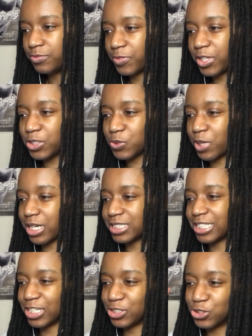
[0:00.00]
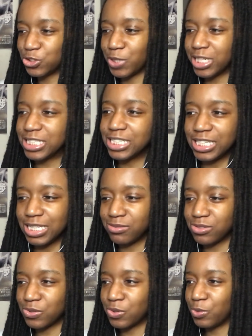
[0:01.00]
they just wanted to get straight to the
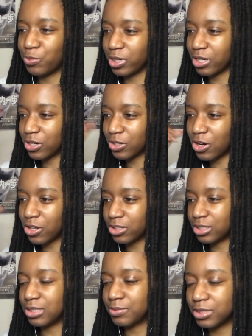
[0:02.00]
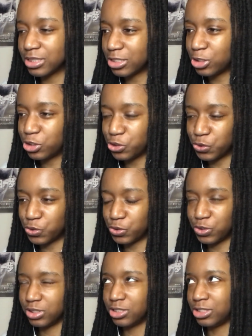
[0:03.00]
demon school, bring out all the demon
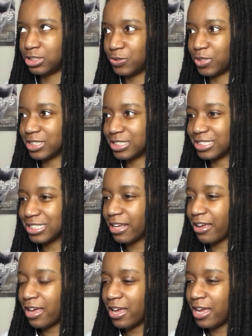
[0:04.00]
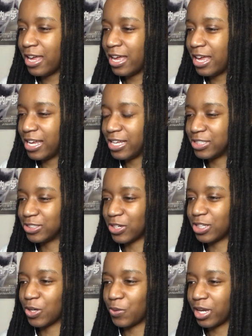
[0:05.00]
students, and
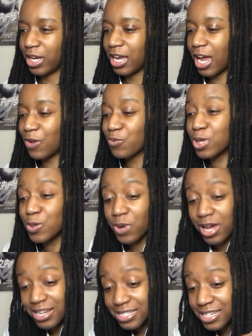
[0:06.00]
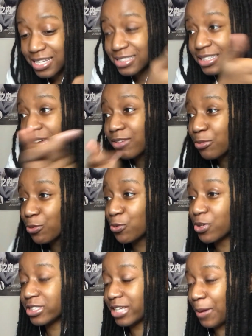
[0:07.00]
start that way. I really wanted to see his life
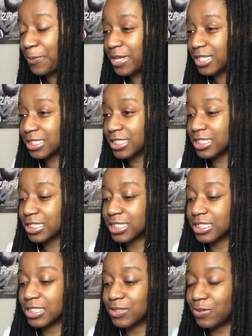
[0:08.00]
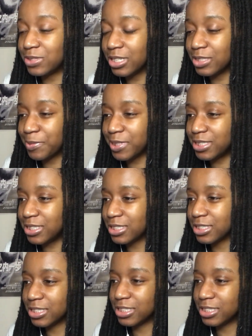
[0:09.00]
before this happened. What was I expecting?